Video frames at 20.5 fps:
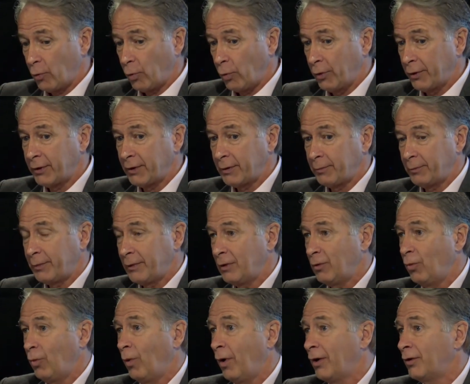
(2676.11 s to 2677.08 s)
would it be
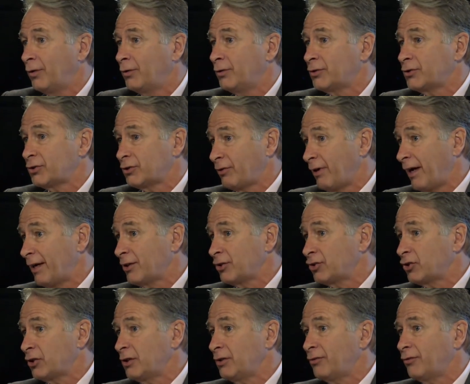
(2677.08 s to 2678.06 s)
one
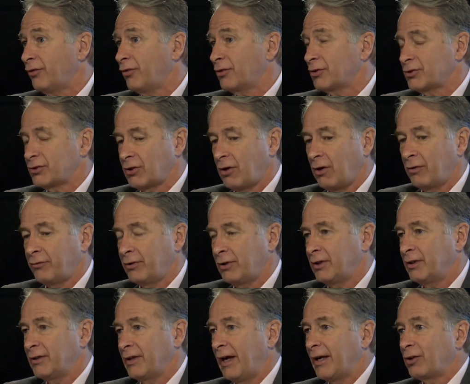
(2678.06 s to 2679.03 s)
strategy for
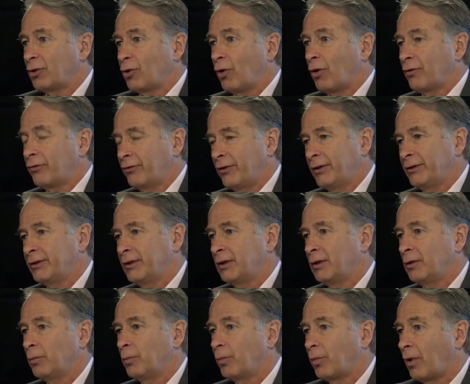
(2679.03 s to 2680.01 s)
solving that core
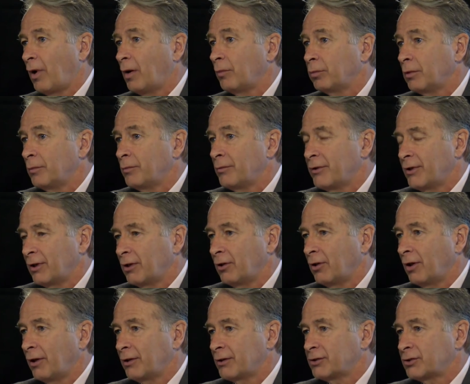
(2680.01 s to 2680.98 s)
funding problem that a
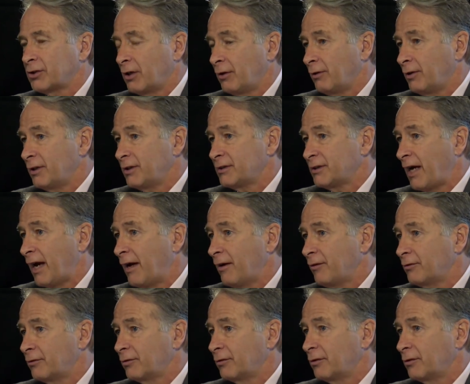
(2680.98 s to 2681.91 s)
lot of charities have?